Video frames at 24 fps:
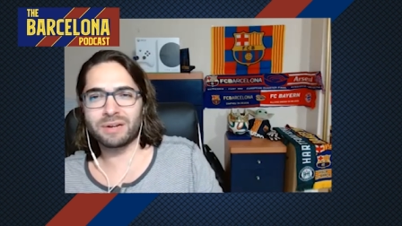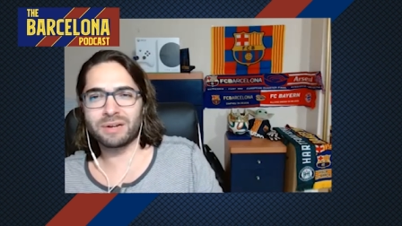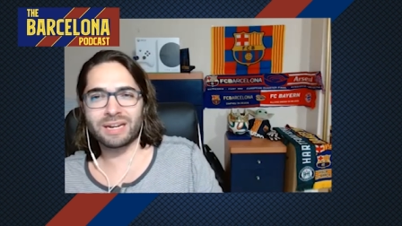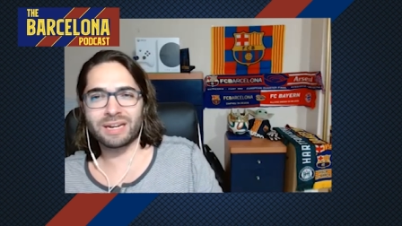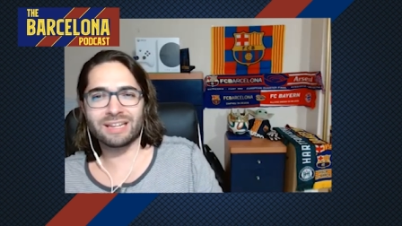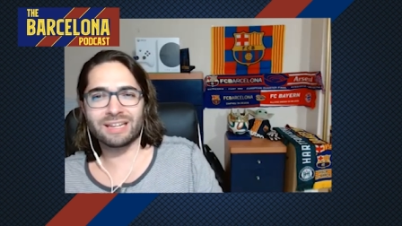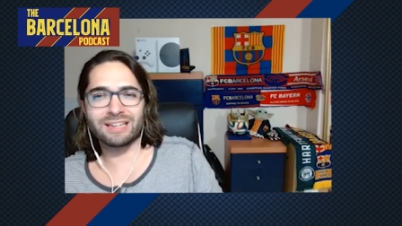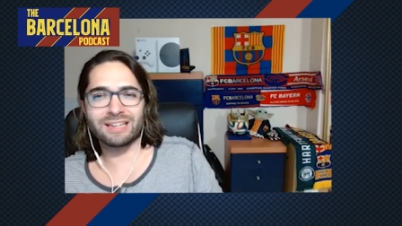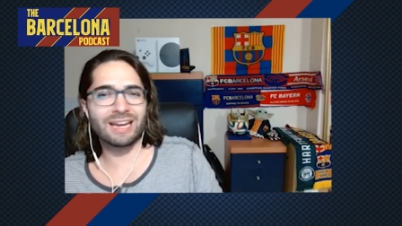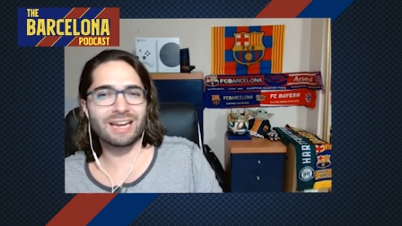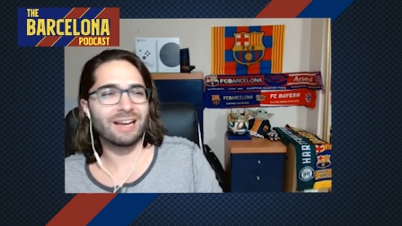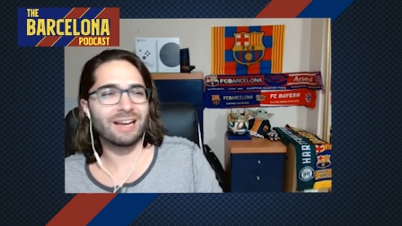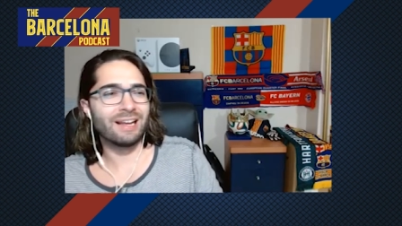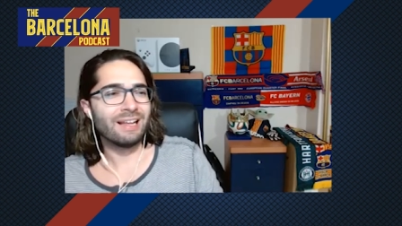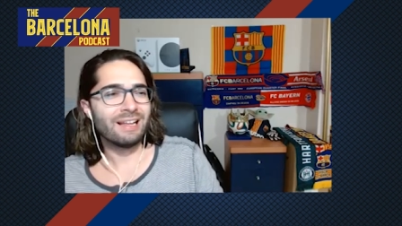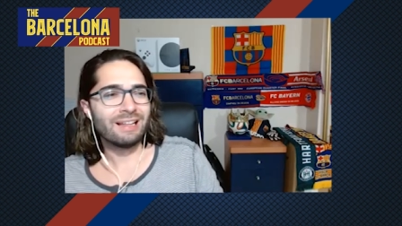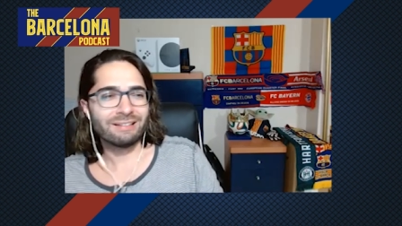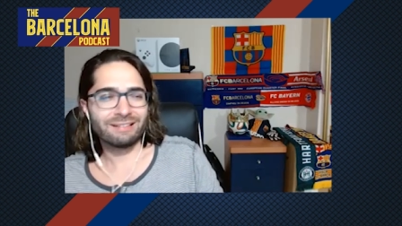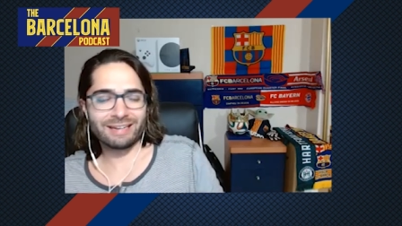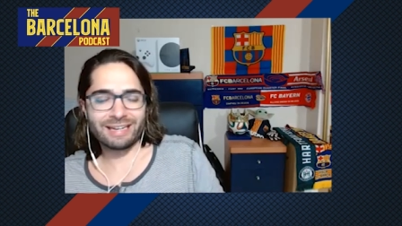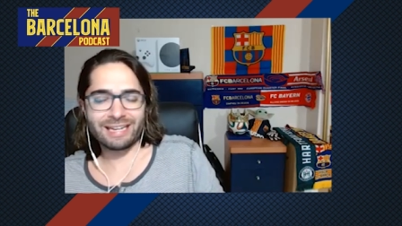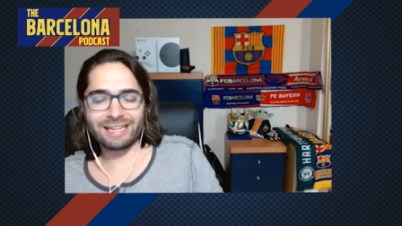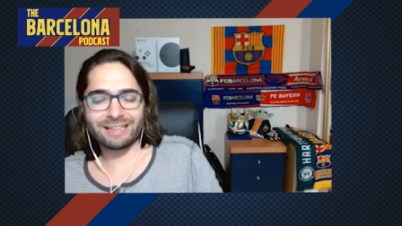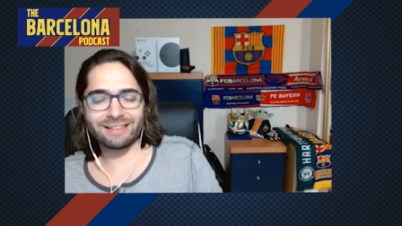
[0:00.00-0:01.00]
But again, yeah,
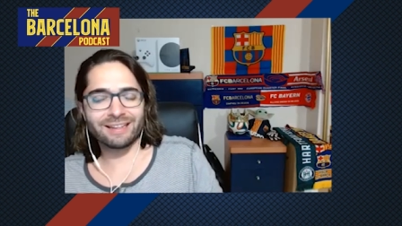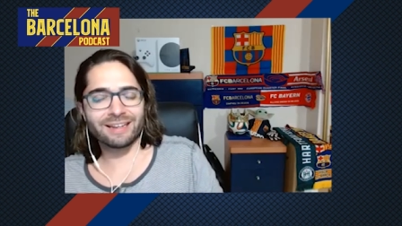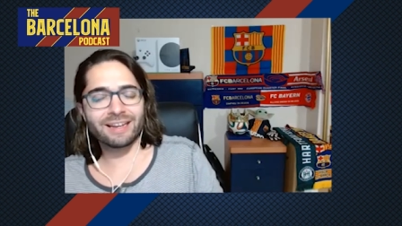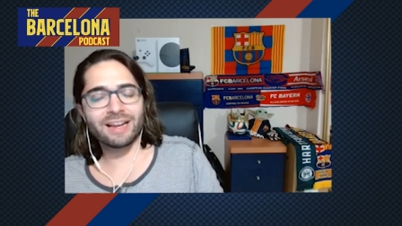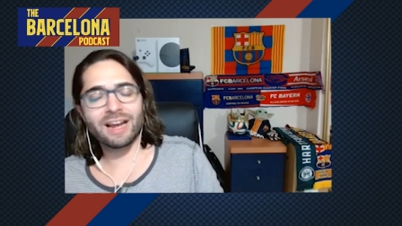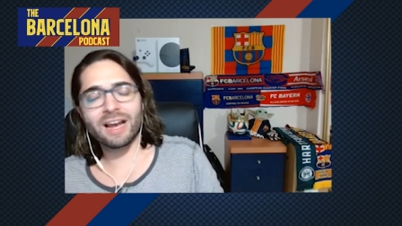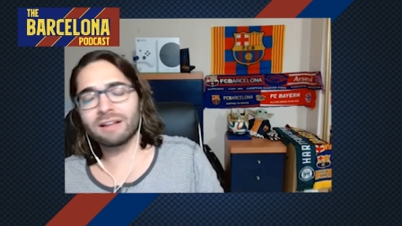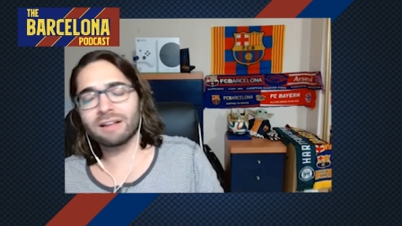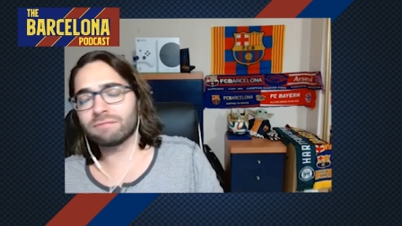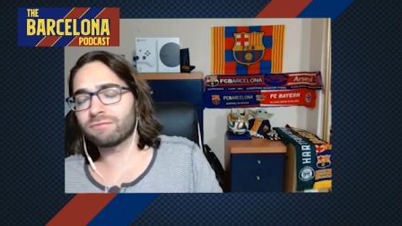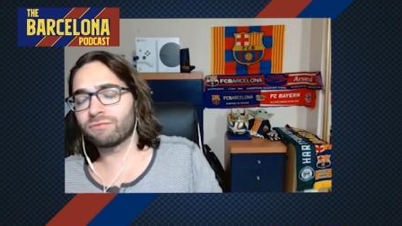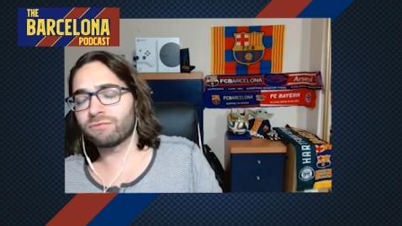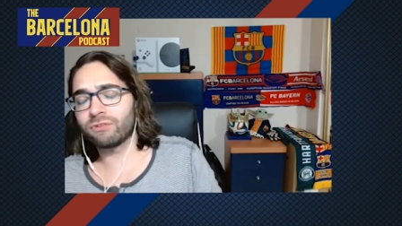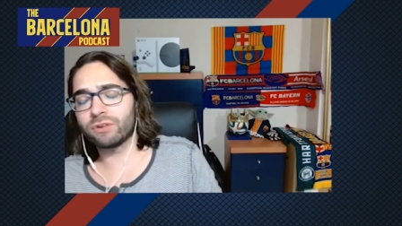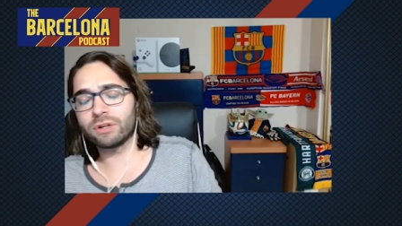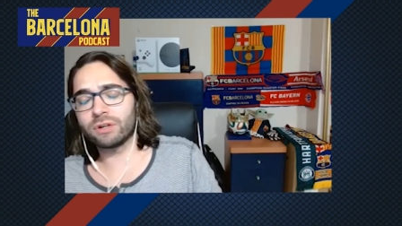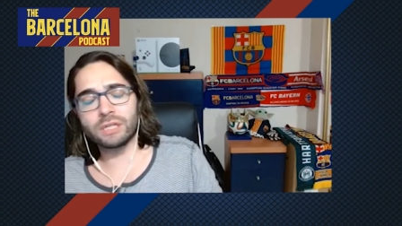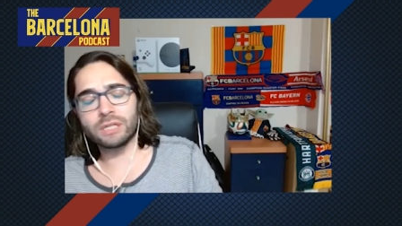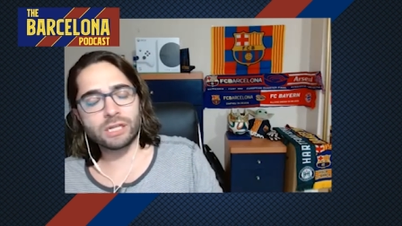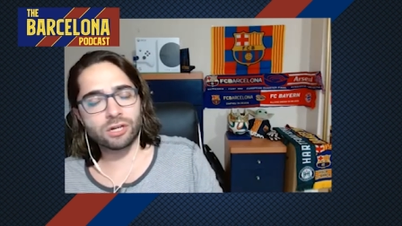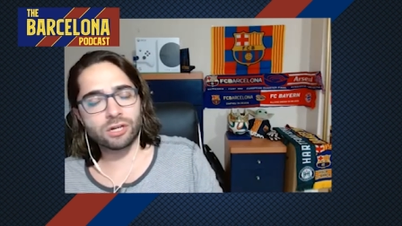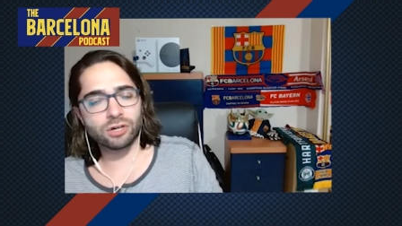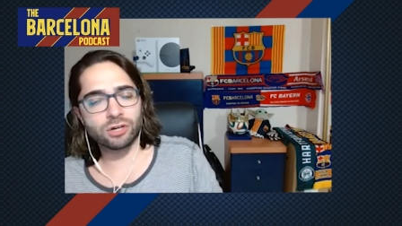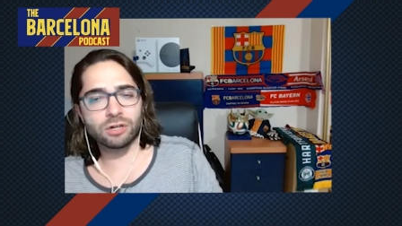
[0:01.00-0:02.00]
like if they got
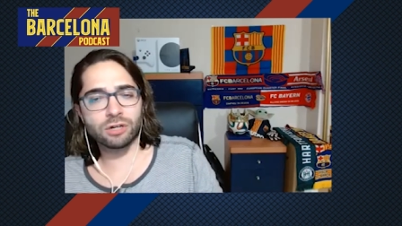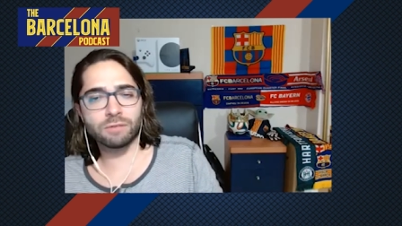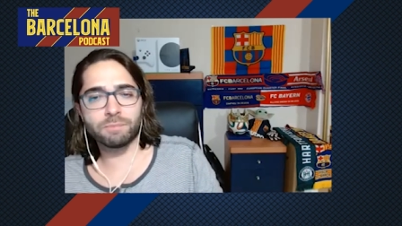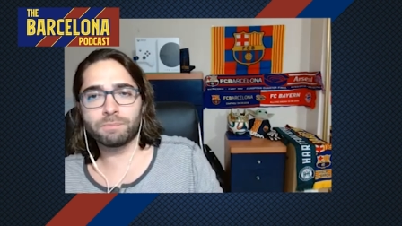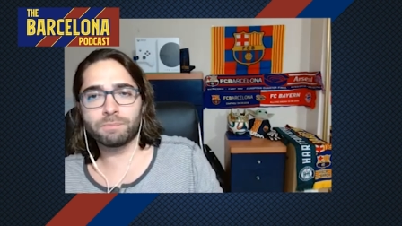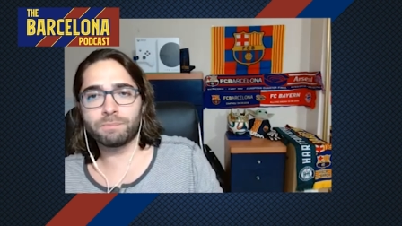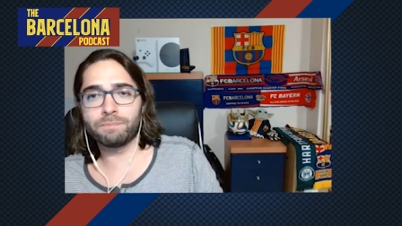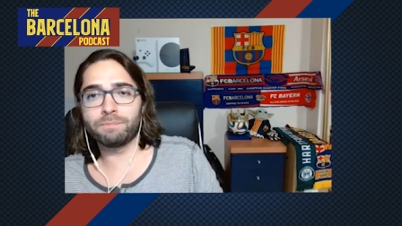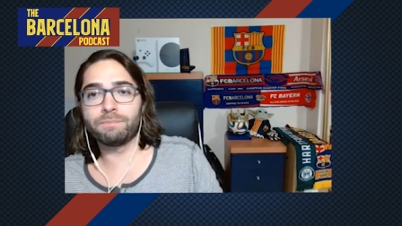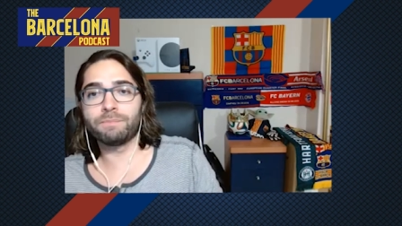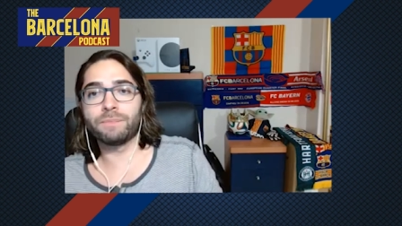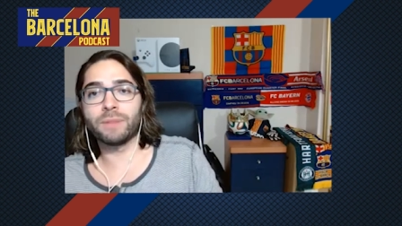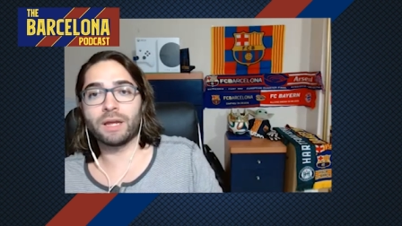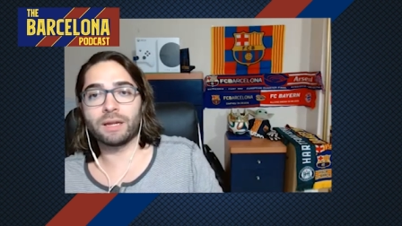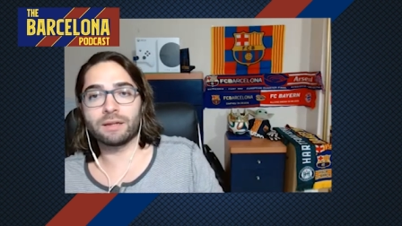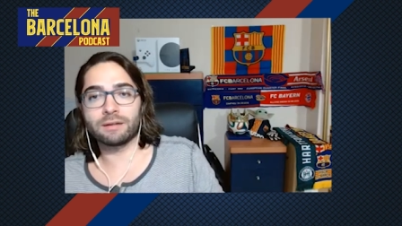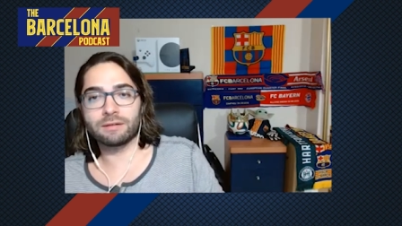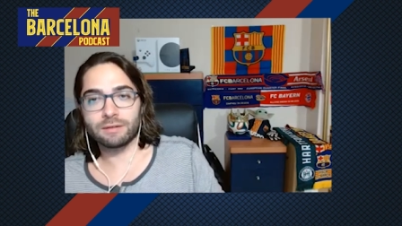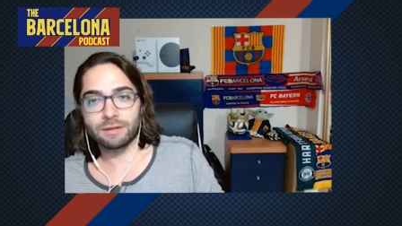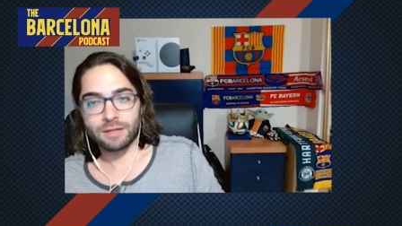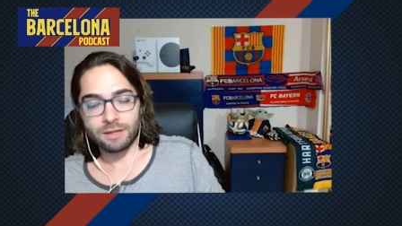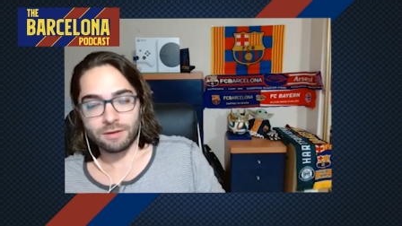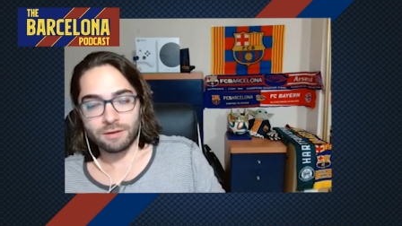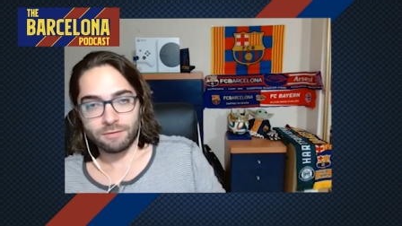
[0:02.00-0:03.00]
really good
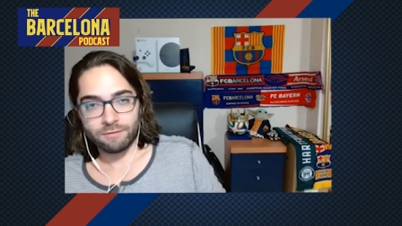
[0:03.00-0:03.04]
like